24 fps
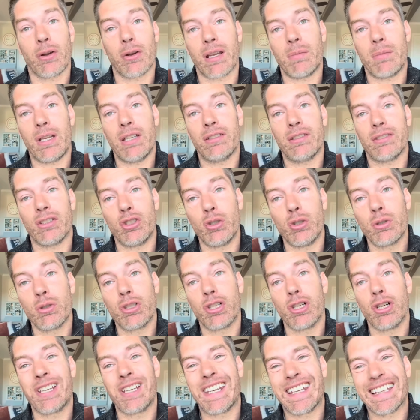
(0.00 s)
love your enemies
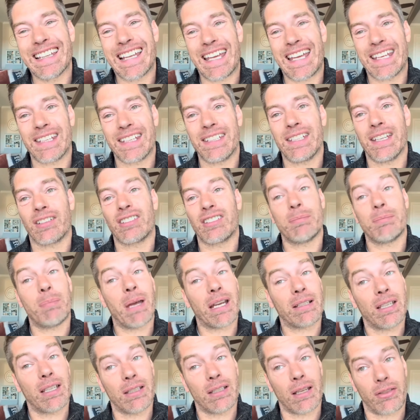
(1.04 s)
and do good and lend,
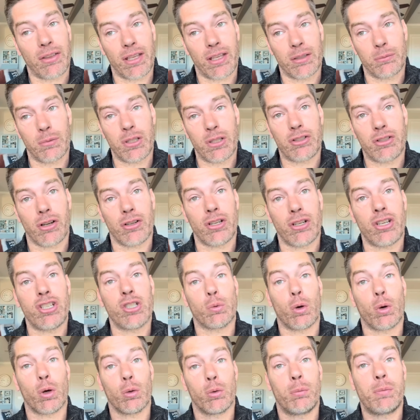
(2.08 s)
expecting nothing in
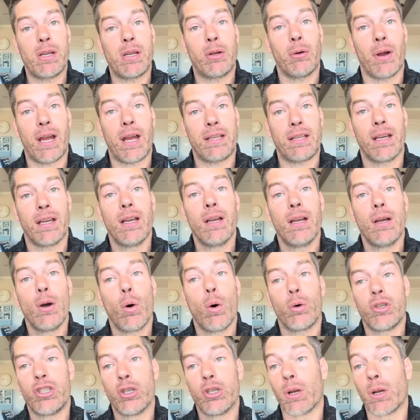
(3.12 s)
return, and your reward will
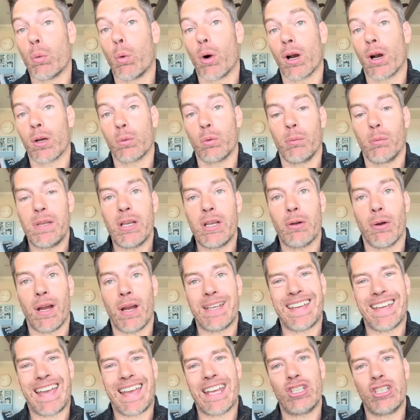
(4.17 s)

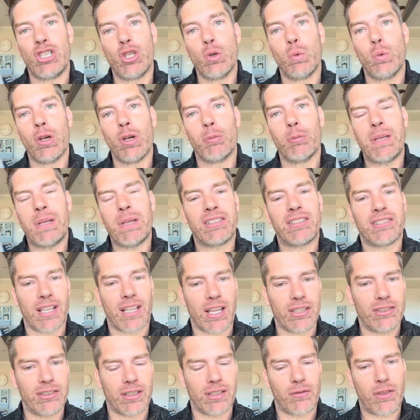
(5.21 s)
be great, and you will
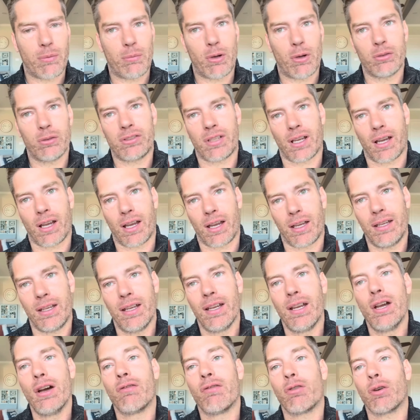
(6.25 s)
be sons of the Most
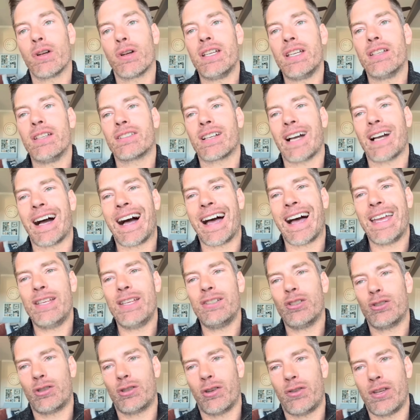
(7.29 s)
High, for he is
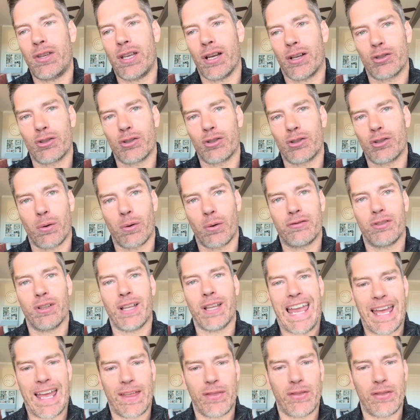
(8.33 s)
kind to the
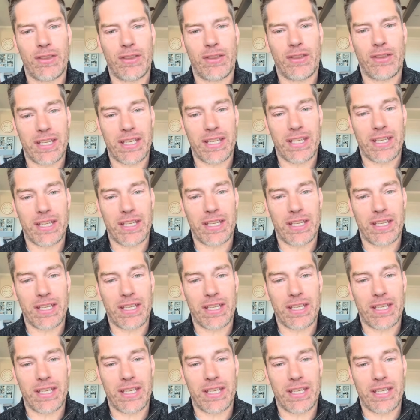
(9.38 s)
ungrateful and the
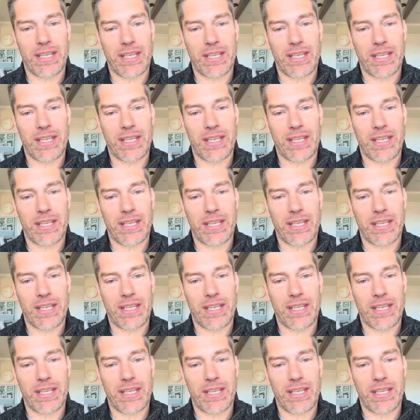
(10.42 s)
evil.